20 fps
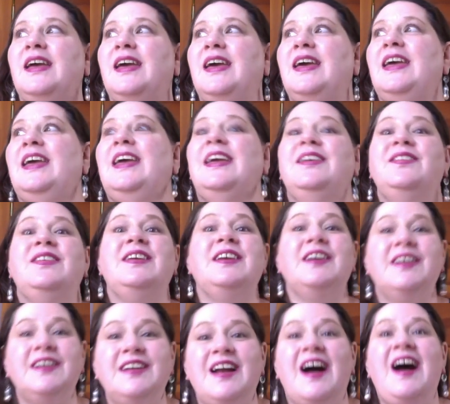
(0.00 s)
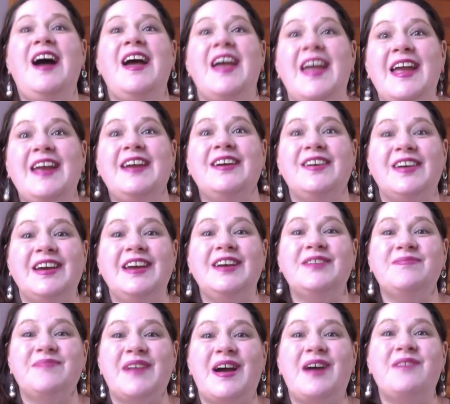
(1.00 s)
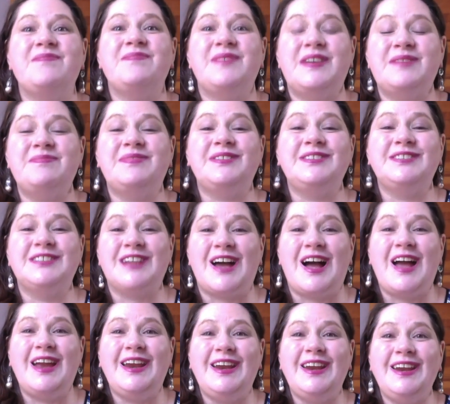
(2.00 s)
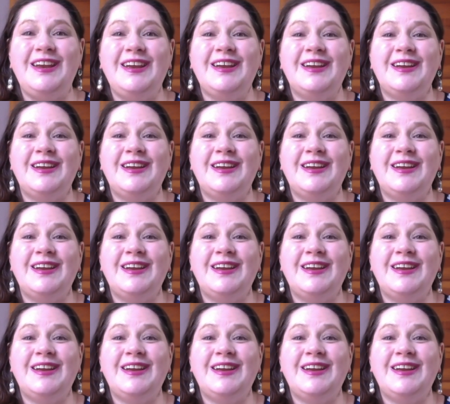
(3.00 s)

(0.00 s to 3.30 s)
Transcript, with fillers: if you're not angry about people dying,